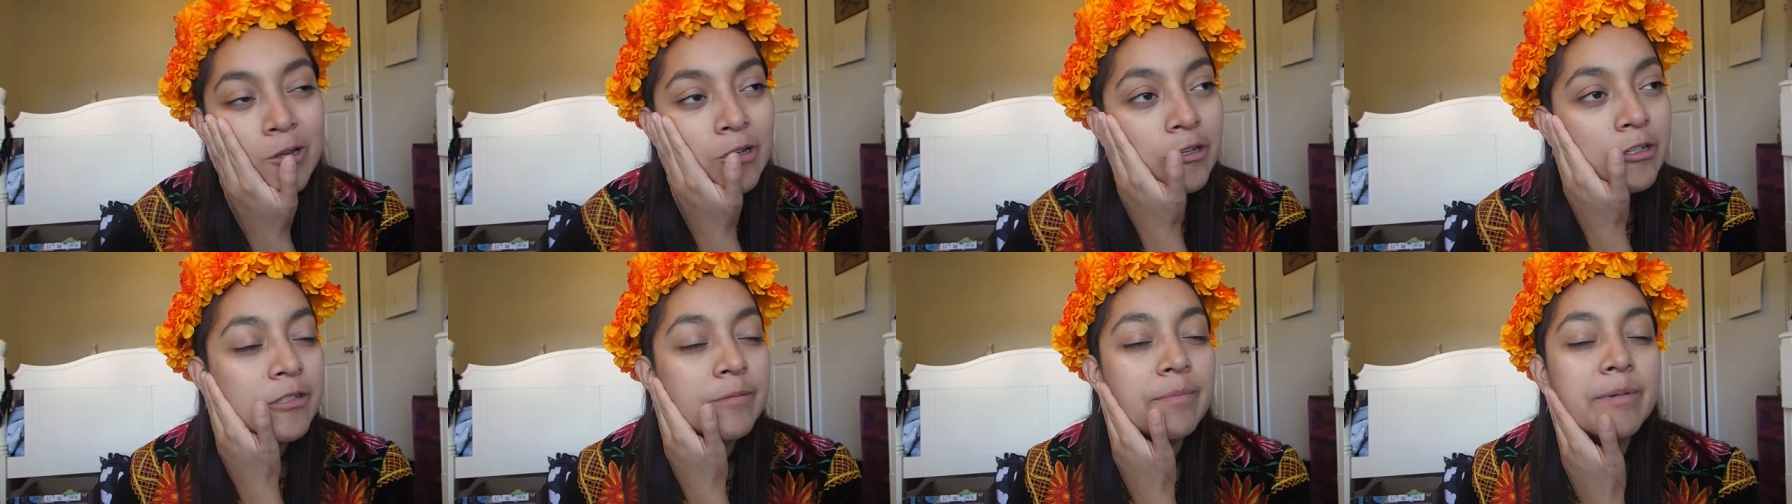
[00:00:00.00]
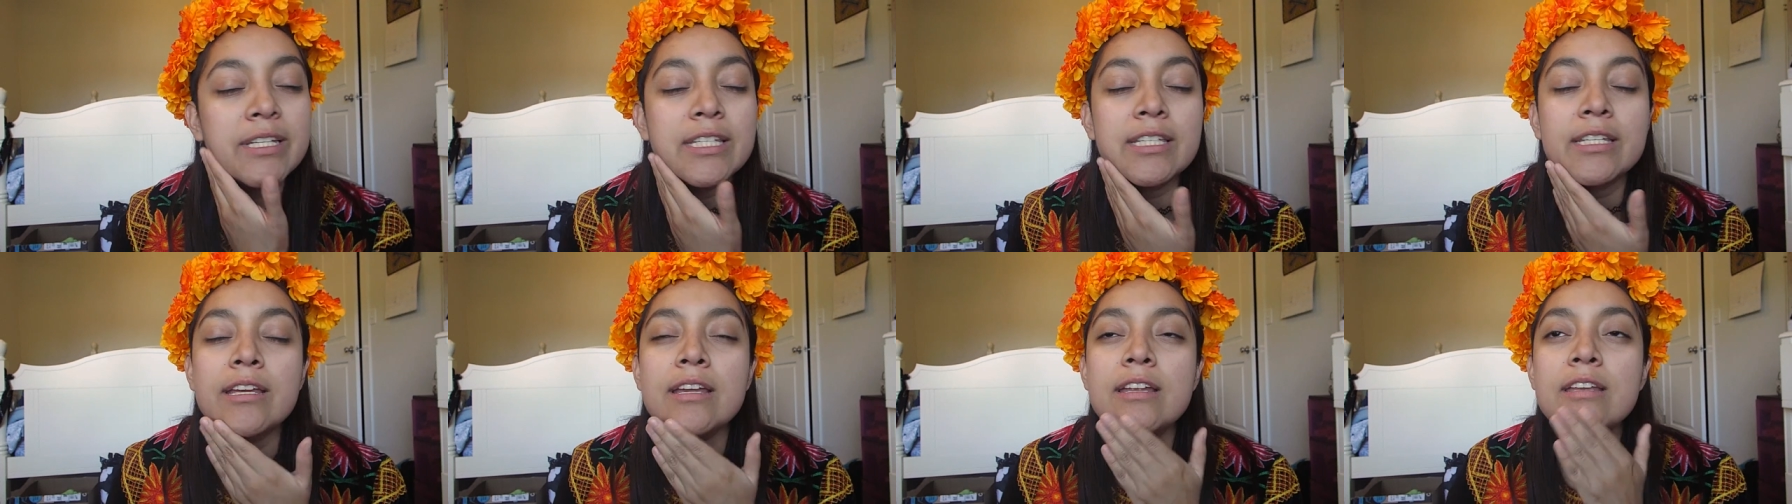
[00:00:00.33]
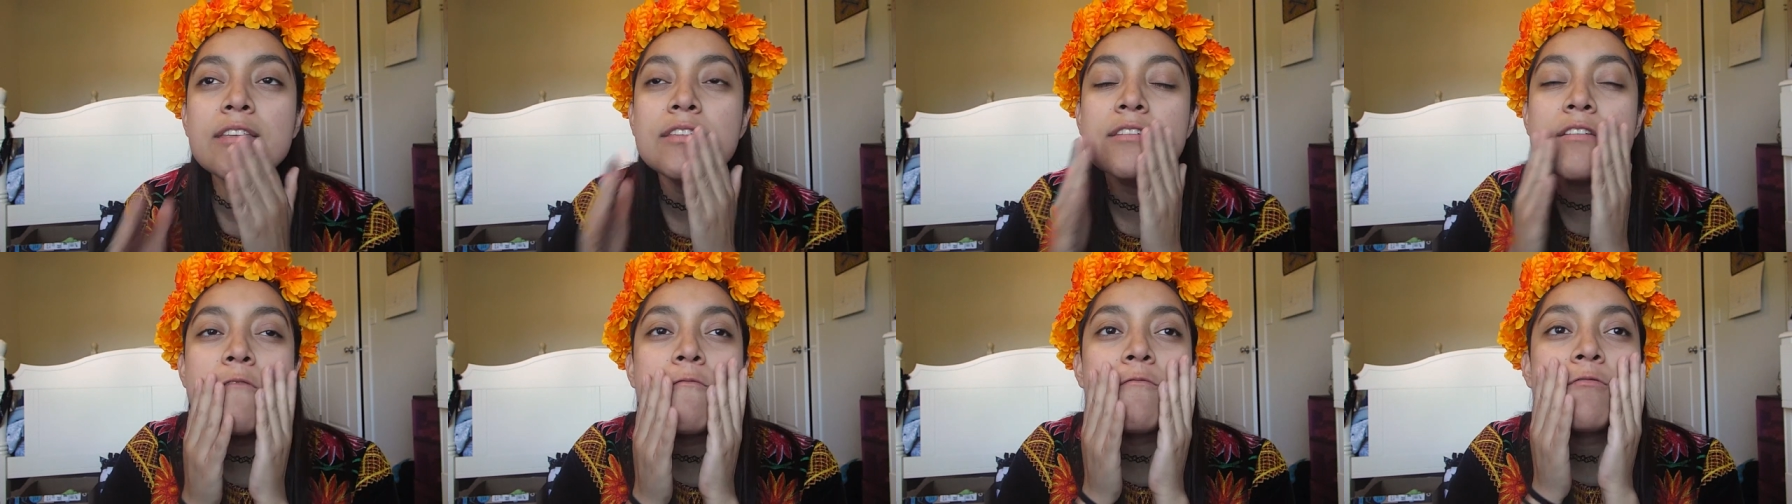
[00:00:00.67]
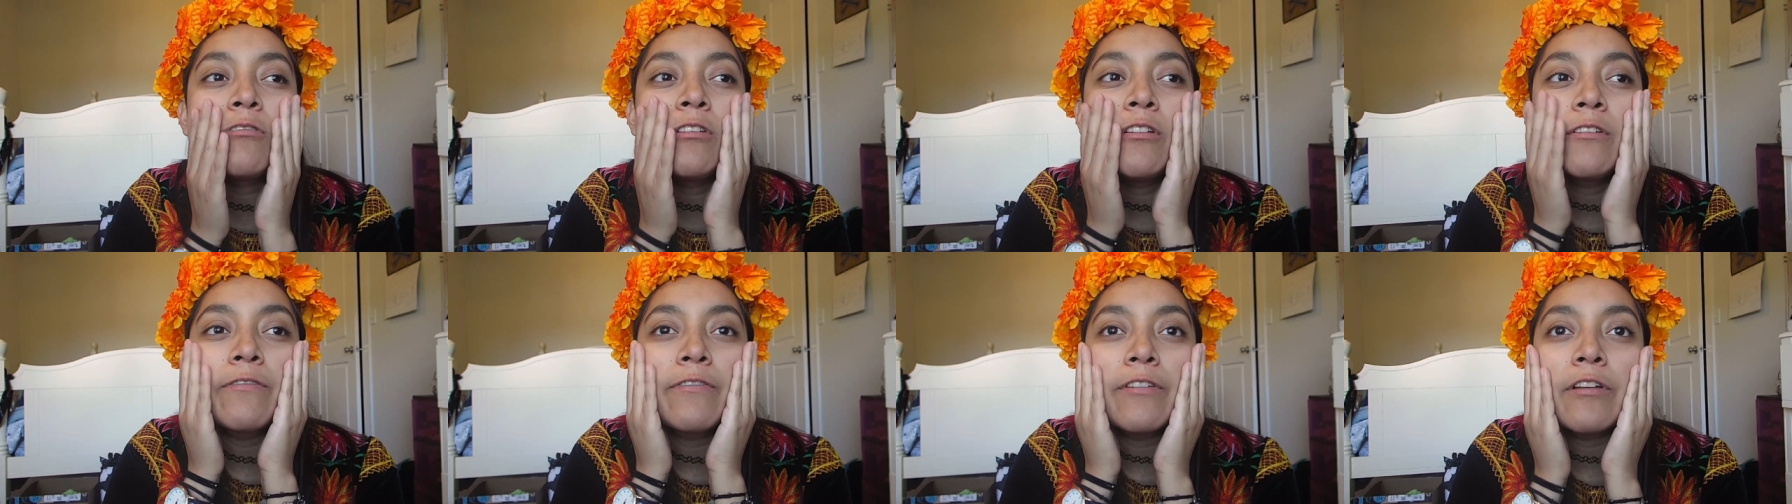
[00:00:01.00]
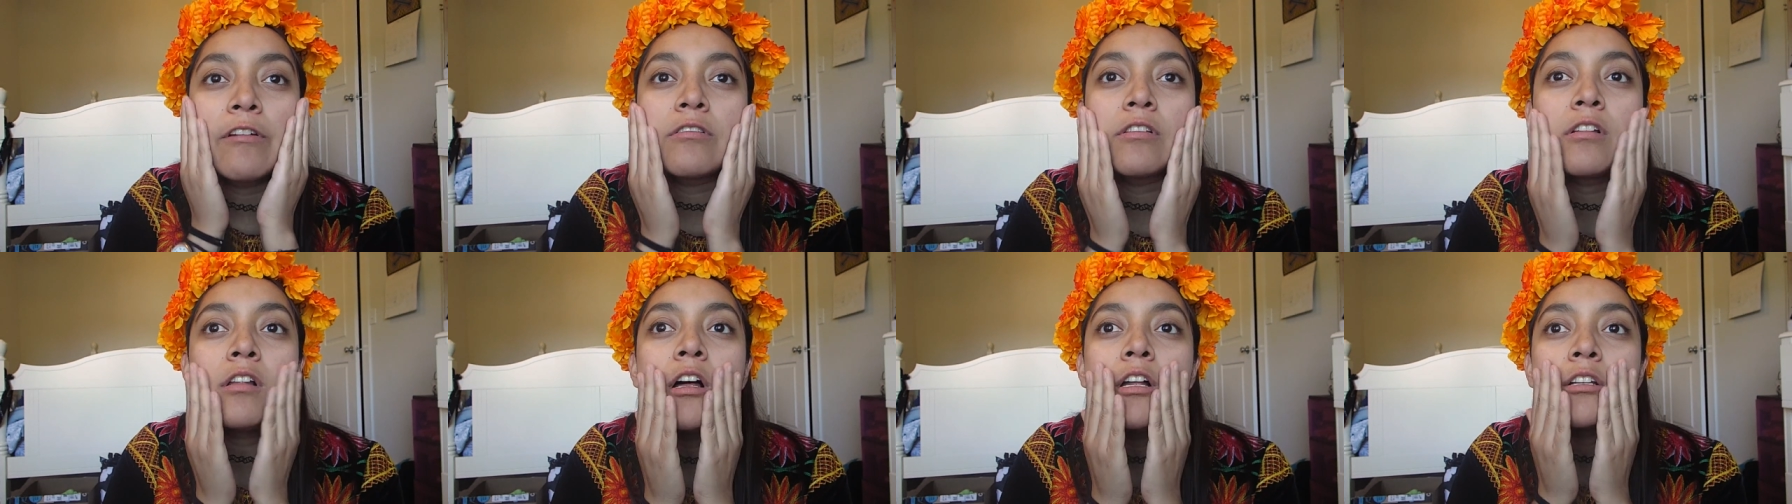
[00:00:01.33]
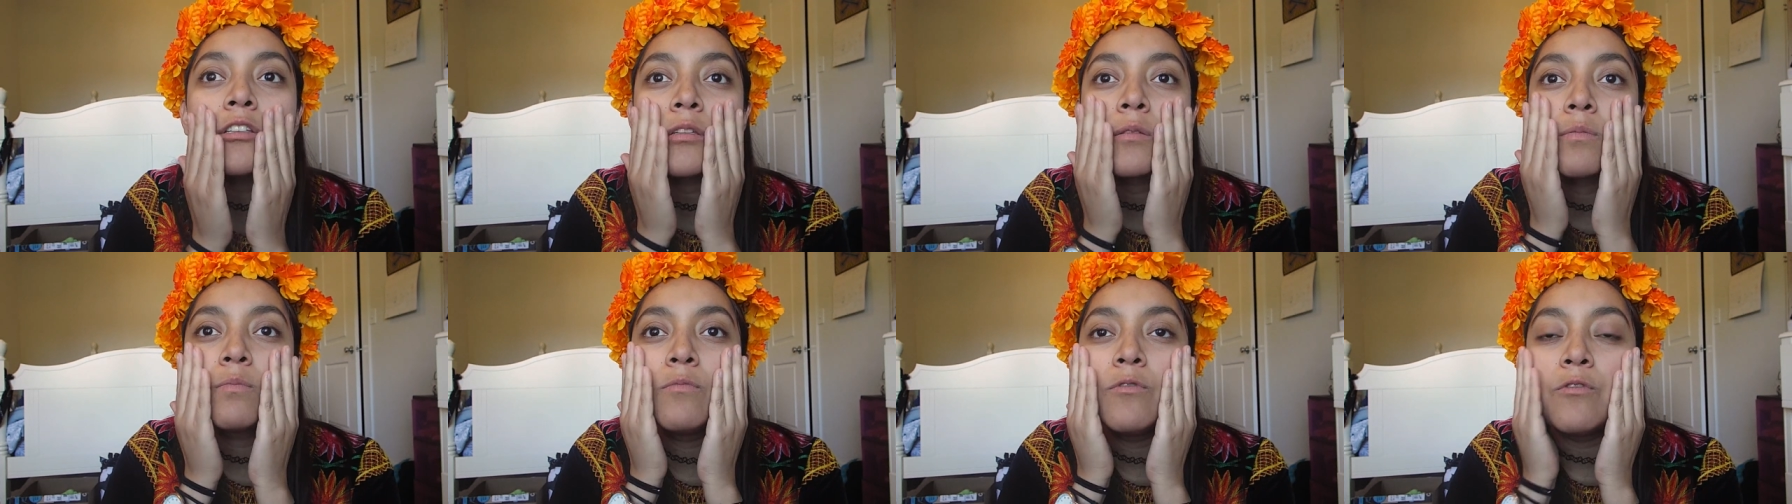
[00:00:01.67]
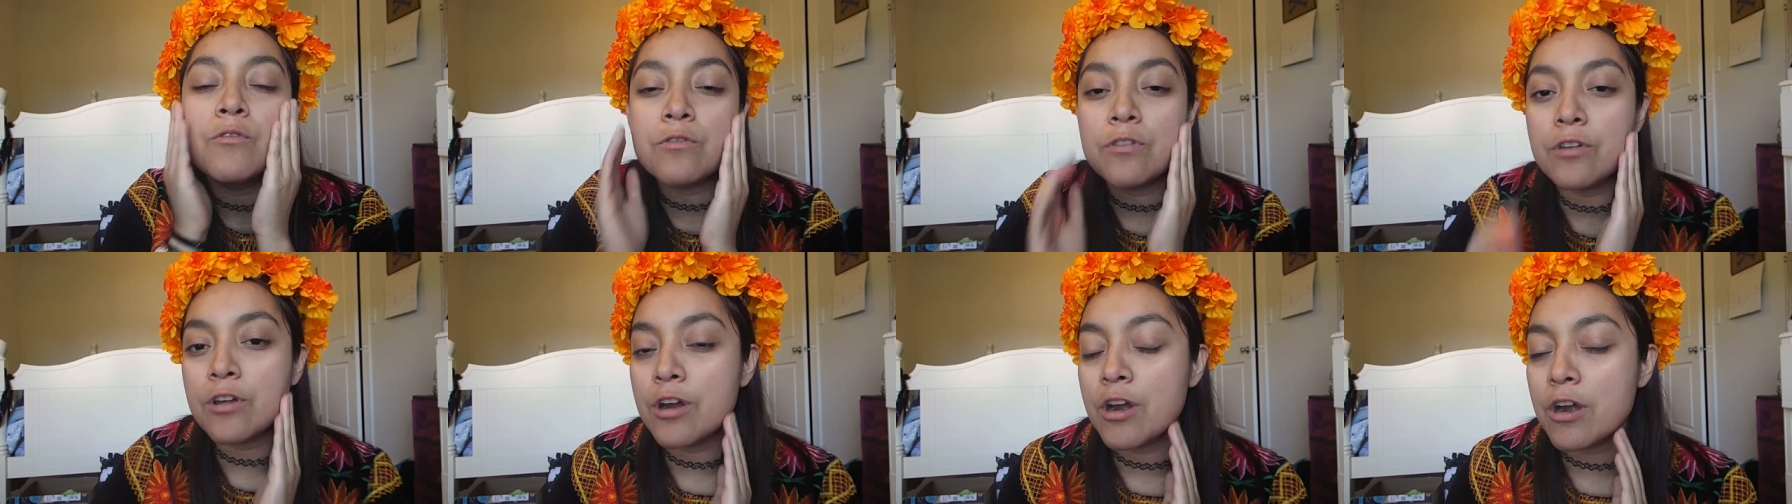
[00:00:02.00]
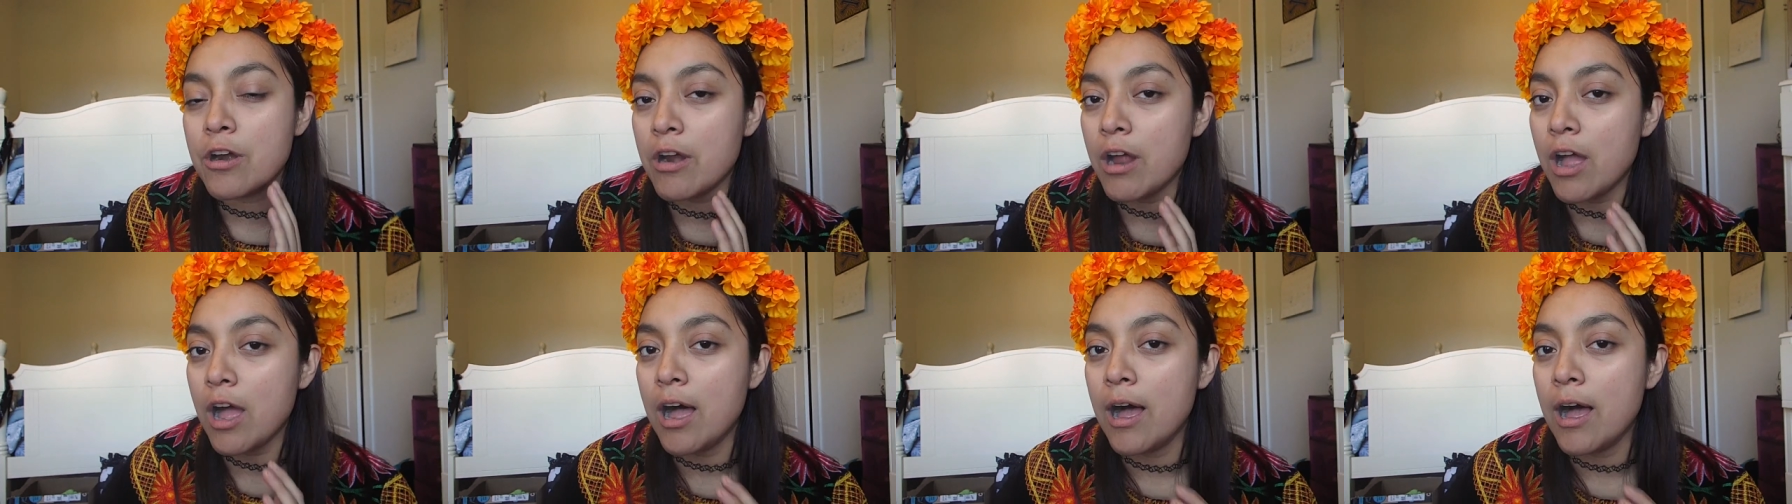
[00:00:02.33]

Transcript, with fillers: So my skin definitely feels a lot smoother.